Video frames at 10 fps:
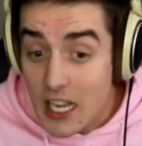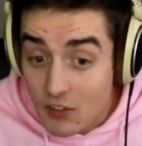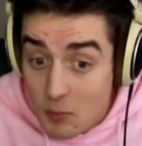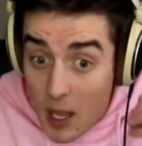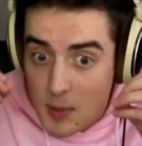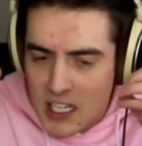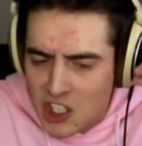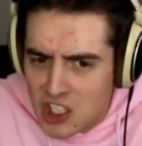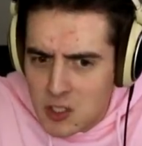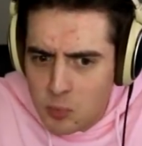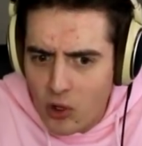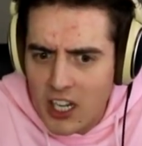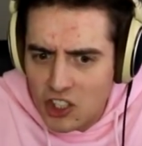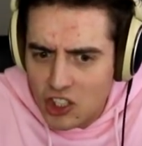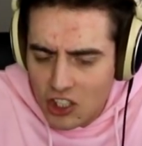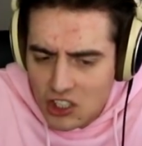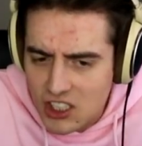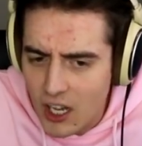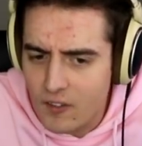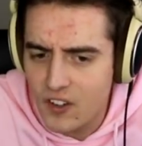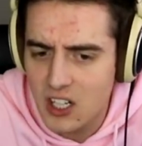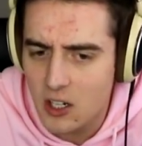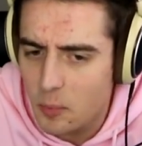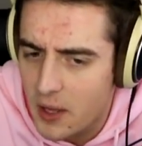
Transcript: If you maybe expressed yourself a little